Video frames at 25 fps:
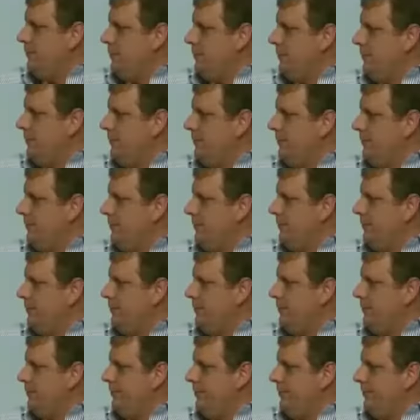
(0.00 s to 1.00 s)
Releasing
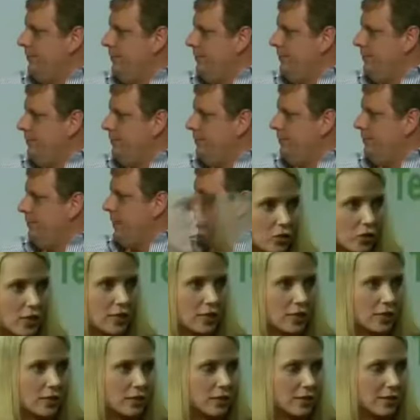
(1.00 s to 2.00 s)
classified information is
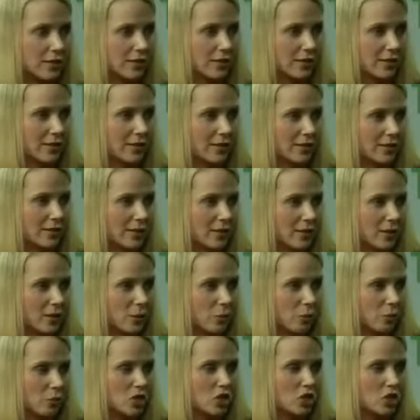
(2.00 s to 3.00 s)
treason. And
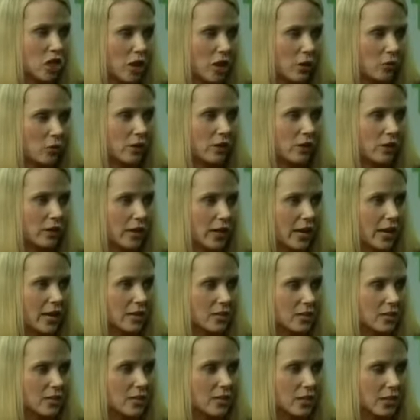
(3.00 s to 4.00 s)
then what happens? Which generally
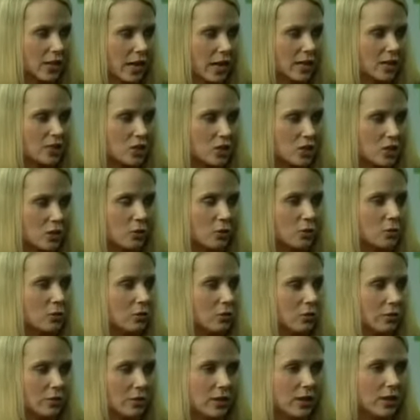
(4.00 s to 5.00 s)
end, lands
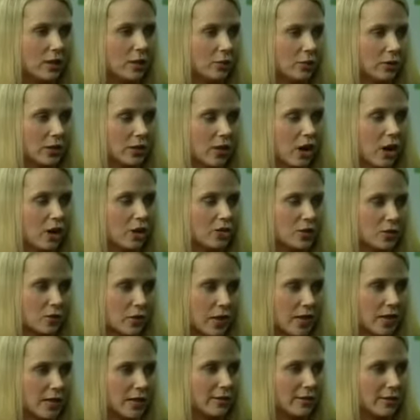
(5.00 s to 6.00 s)
you, you know,
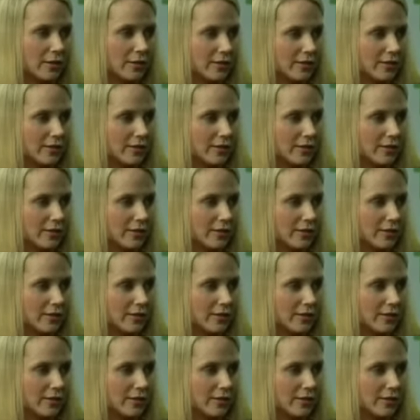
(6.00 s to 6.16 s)
incarcerated.